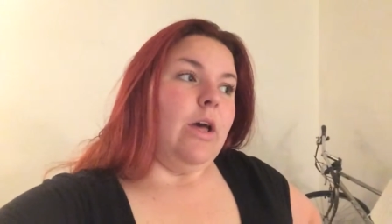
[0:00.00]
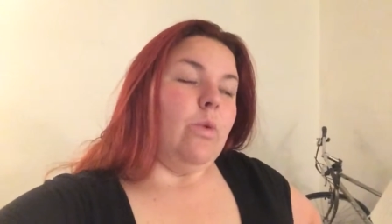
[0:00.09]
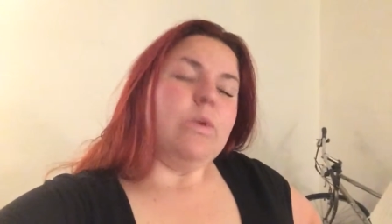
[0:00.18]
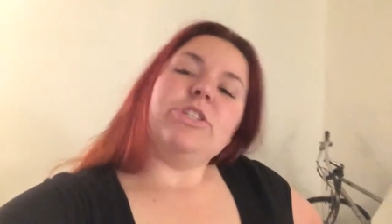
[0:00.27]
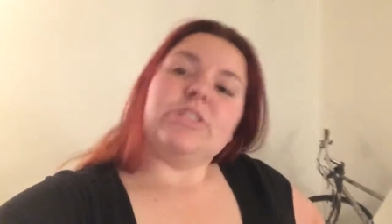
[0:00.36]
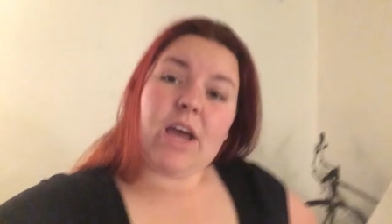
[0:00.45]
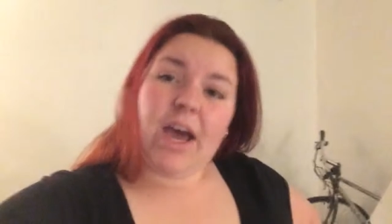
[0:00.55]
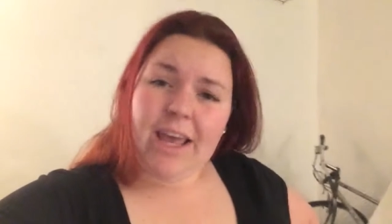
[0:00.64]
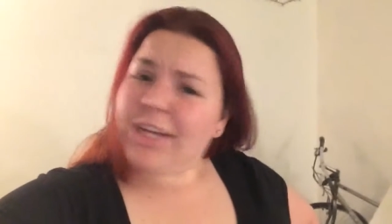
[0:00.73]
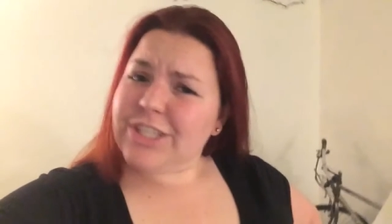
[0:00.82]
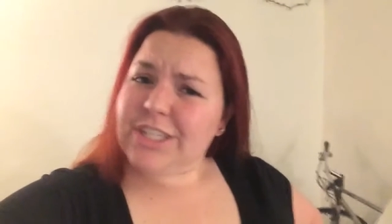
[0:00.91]
which is not
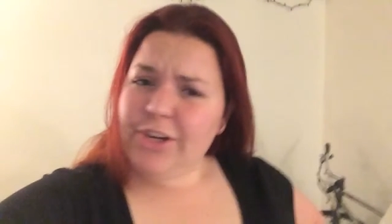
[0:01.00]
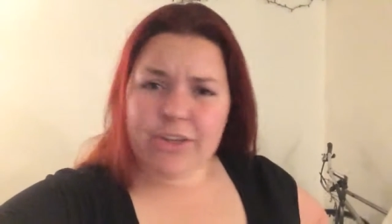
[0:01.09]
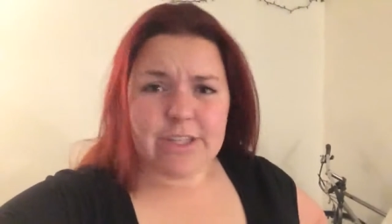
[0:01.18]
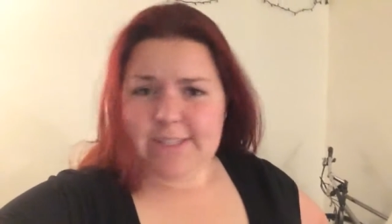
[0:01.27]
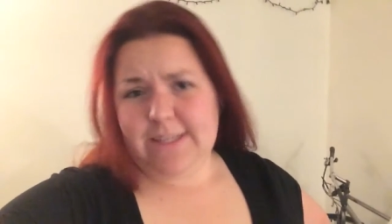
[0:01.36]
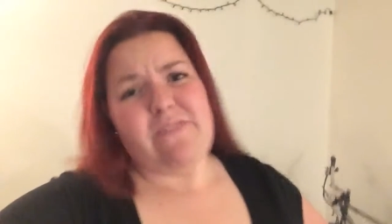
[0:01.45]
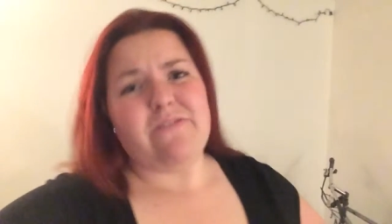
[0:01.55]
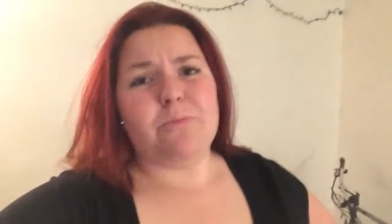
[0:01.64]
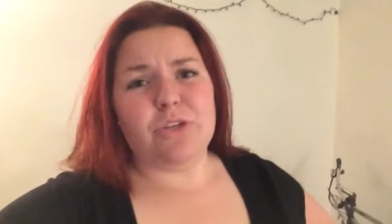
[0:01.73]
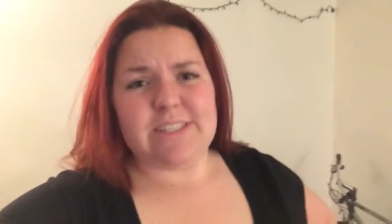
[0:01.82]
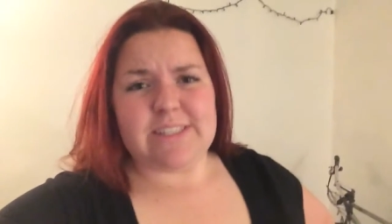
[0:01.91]
actually nearly as
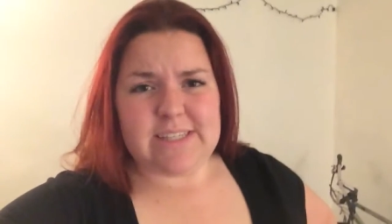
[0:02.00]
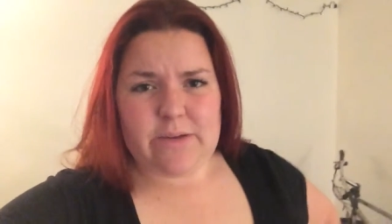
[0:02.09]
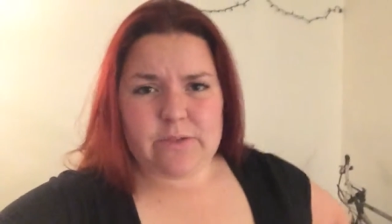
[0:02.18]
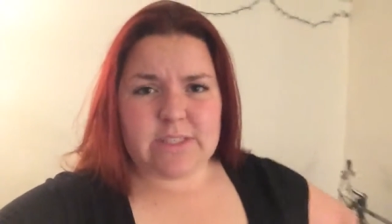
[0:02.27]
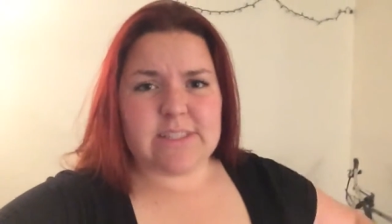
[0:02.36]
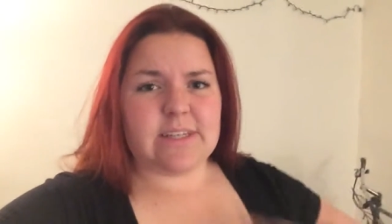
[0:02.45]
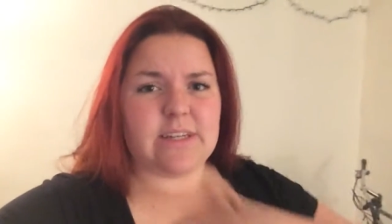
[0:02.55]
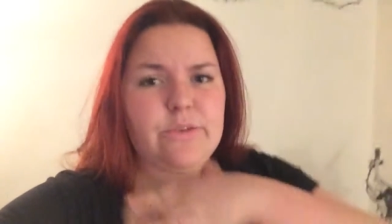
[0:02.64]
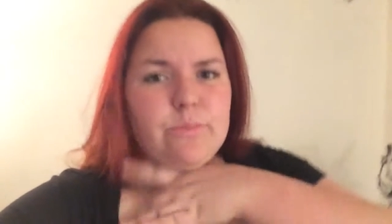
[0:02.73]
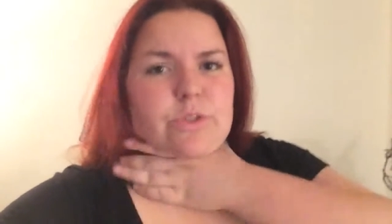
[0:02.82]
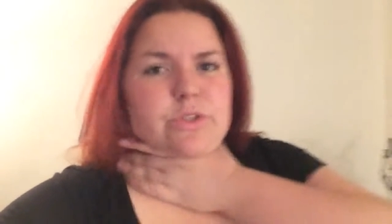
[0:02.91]
comfortable as it sounds because it kind
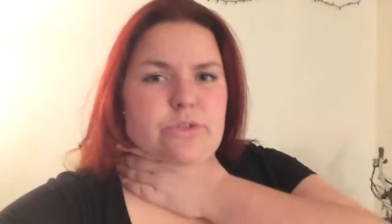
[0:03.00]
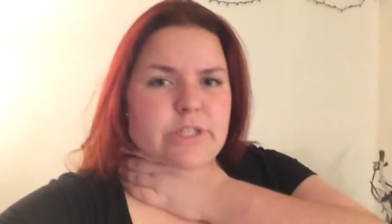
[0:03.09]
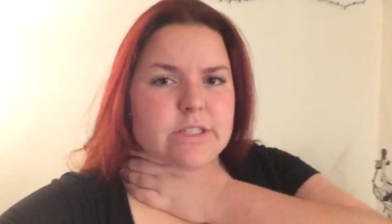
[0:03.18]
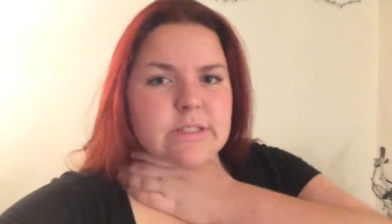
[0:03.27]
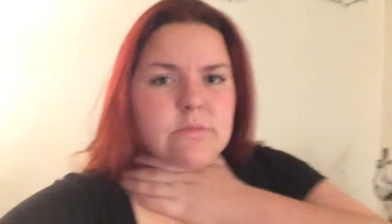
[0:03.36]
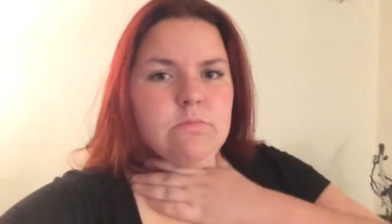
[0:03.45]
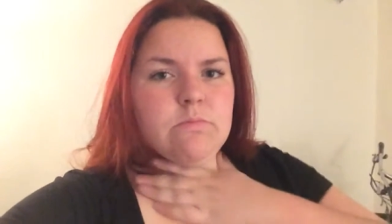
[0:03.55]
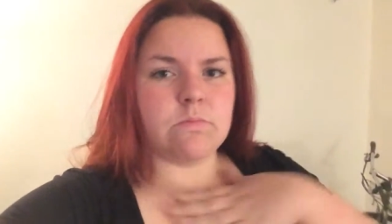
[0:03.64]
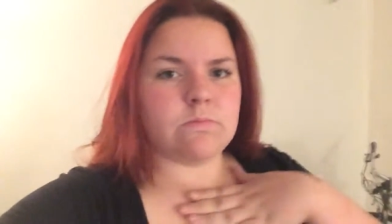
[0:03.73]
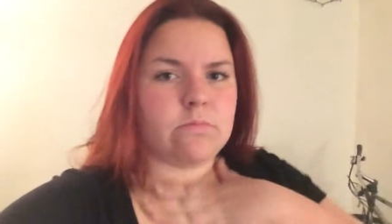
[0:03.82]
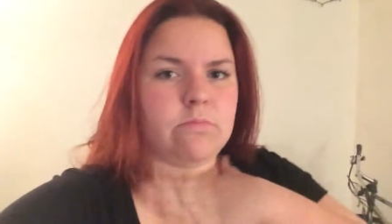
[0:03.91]
of restricts
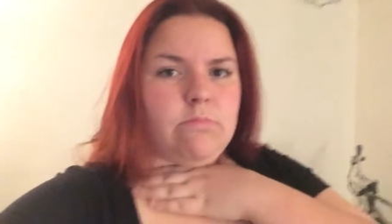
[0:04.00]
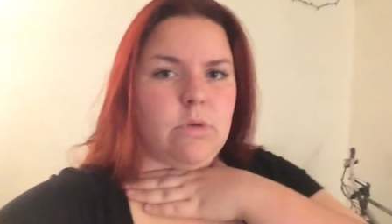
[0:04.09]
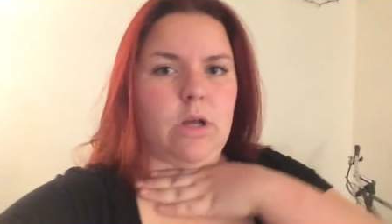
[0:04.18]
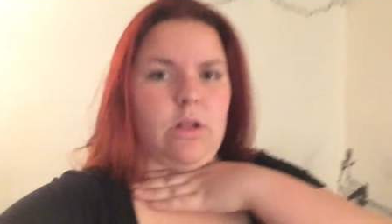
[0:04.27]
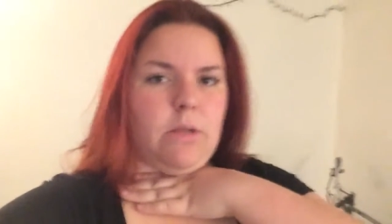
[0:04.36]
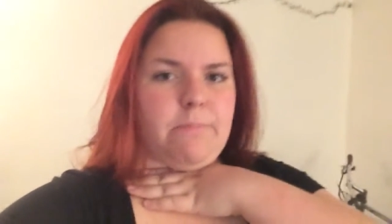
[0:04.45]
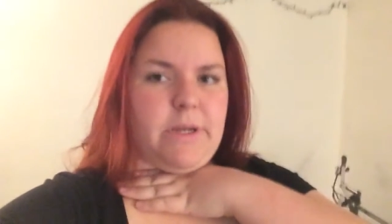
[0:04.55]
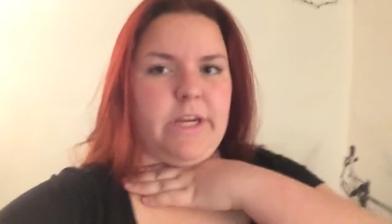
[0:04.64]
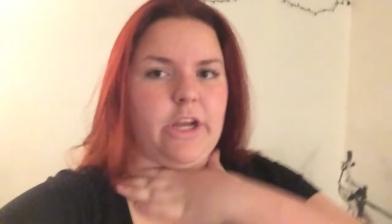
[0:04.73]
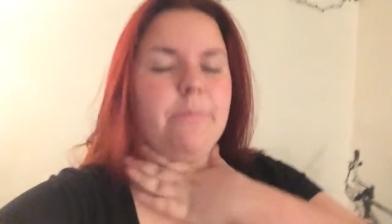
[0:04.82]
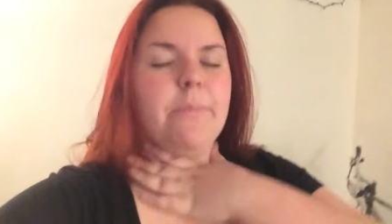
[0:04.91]
all up in
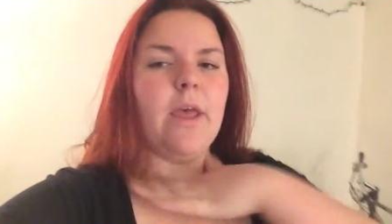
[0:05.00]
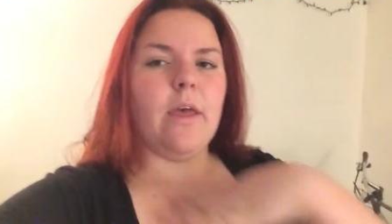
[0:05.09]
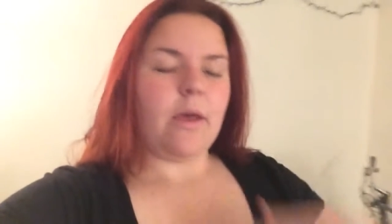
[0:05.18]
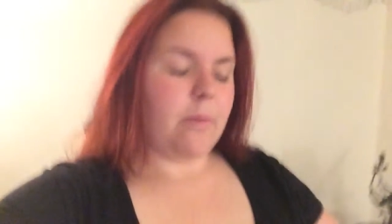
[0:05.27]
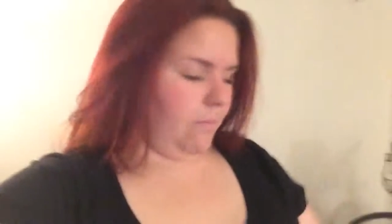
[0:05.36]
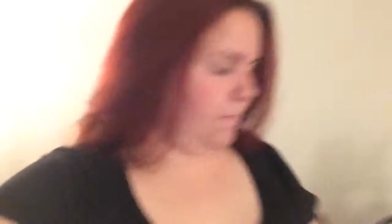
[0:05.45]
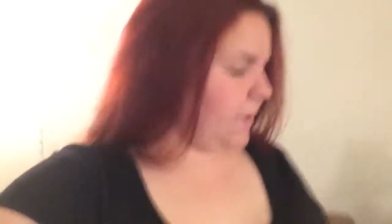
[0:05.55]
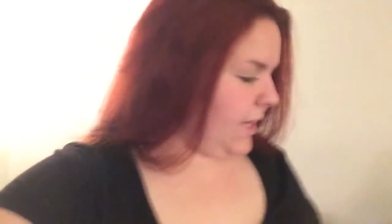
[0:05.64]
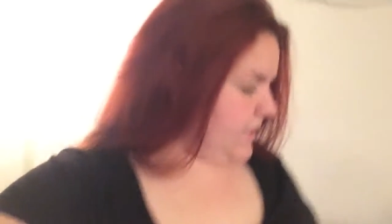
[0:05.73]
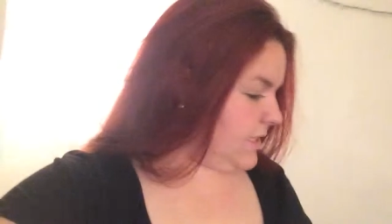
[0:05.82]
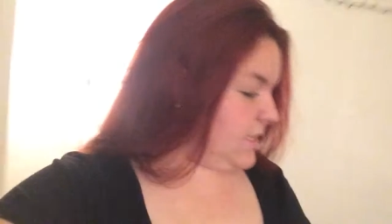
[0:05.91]
here.
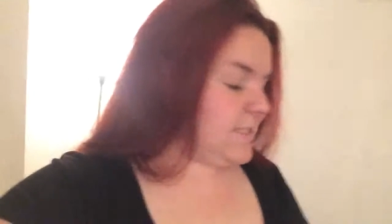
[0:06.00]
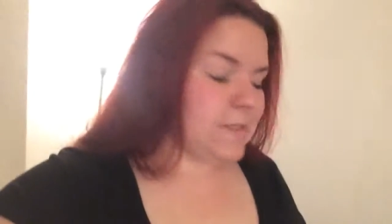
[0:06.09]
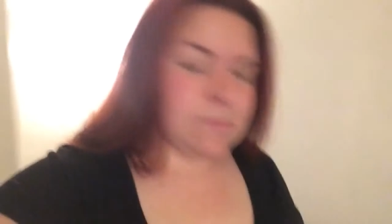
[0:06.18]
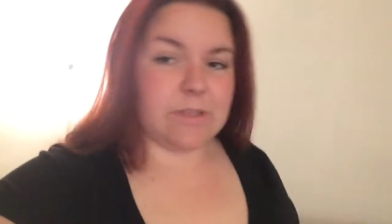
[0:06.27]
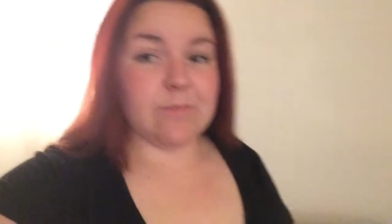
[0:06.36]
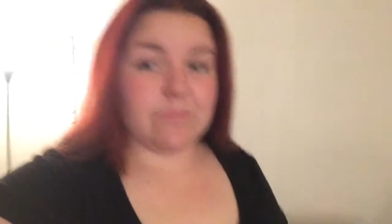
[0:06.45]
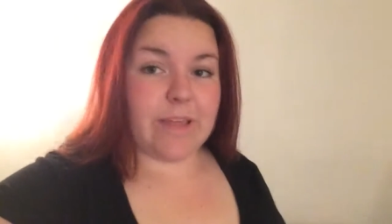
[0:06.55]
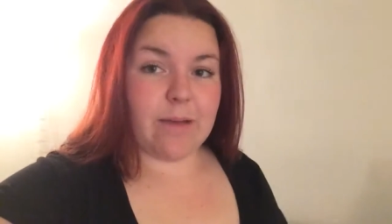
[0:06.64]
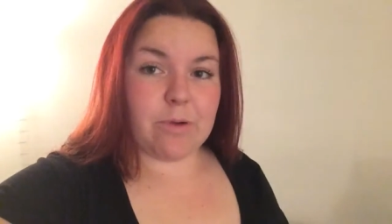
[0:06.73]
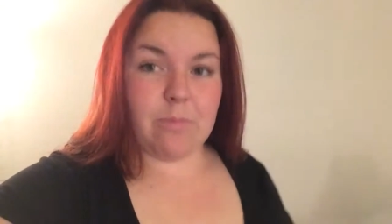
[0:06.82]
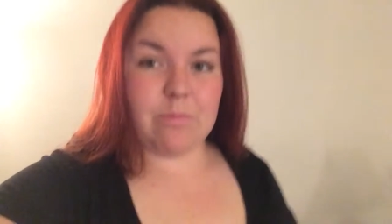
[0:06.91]
But the,
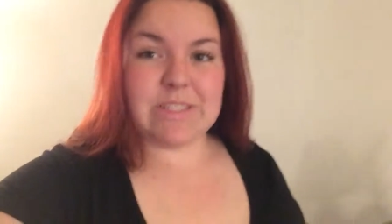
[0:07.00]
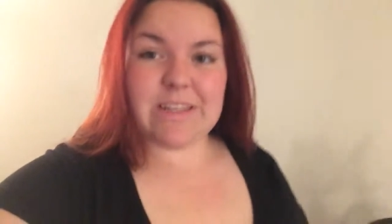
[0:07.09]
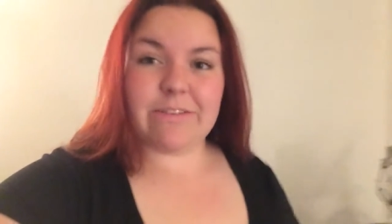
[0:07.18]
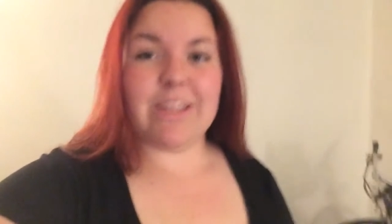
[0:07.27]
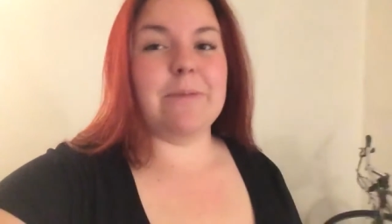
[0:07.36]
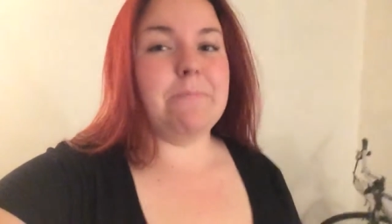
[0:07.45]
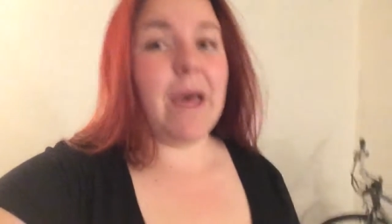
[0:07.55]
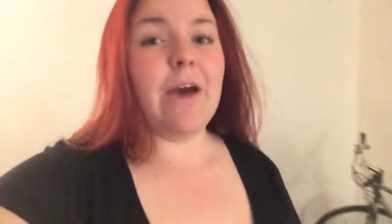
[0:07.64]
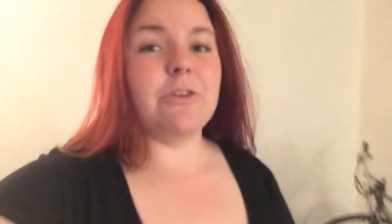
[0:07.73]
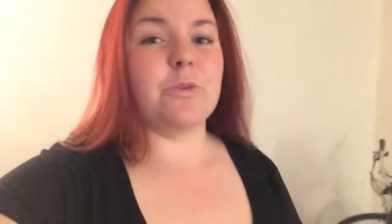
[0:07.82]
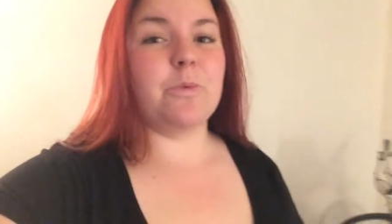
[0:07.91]
that problem was definitely
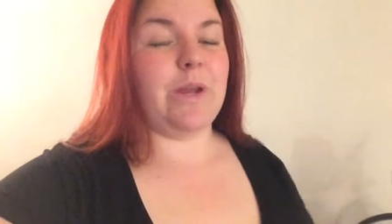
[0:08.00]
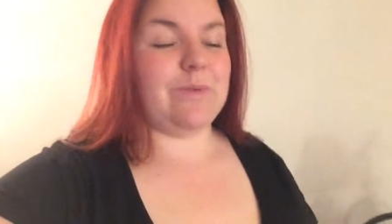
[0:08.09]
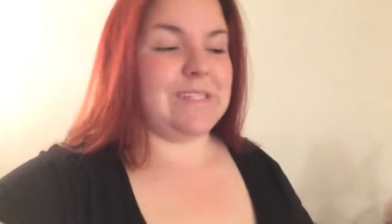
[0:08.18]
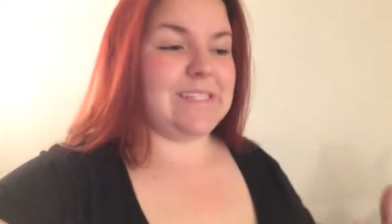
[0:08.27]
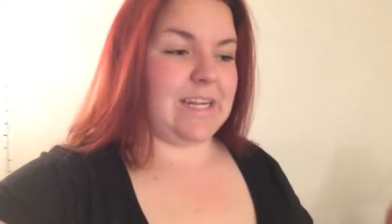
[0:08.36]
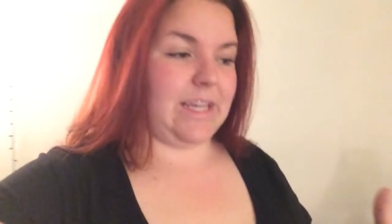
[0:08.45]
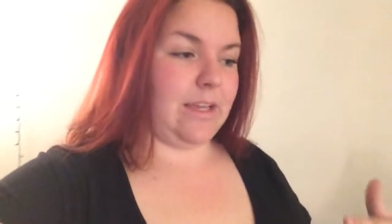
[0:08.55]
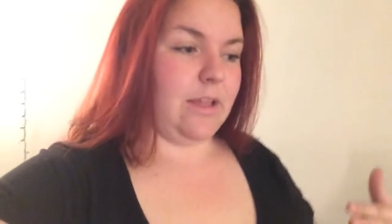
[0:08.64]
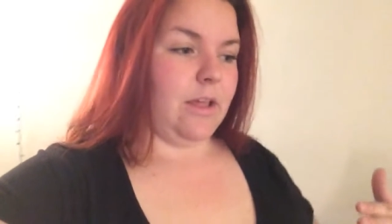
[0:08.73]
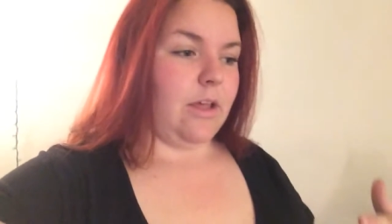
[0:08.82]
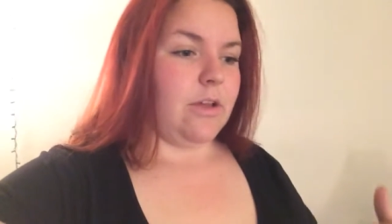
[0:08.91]
compounded when I was sitting.
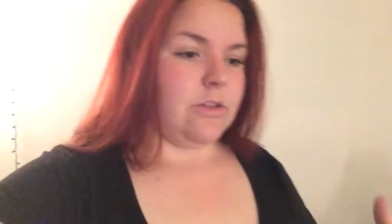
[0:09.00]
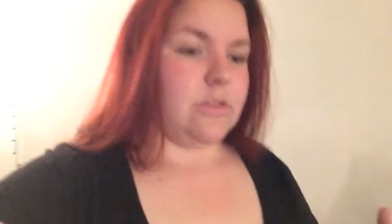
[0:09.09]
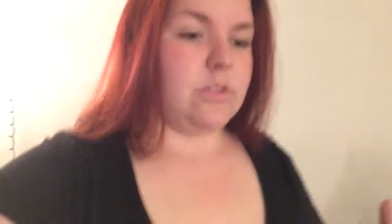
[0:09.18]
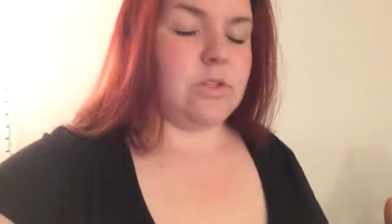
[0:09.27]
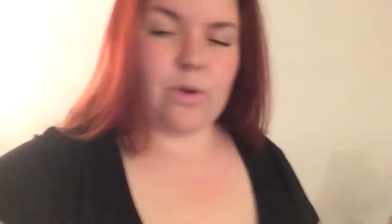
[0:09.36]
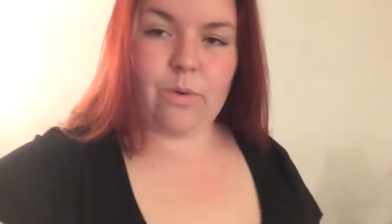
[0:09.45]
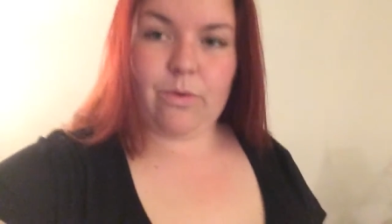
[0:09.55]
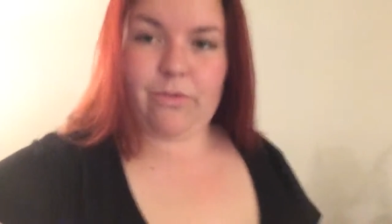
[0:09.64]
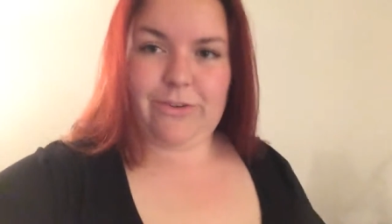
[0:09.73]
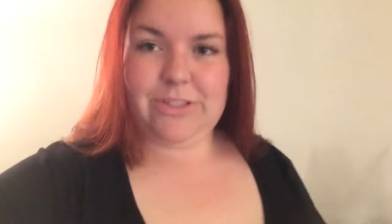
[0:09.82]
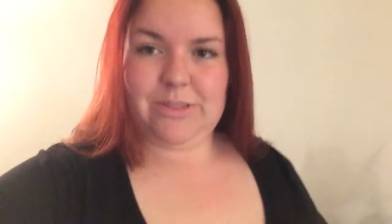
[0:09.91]
So
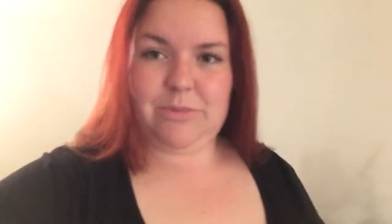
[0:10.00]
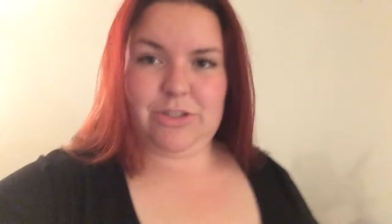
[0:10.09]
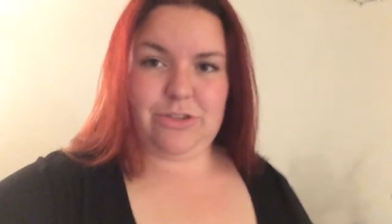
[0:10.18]
first thing I'm gonna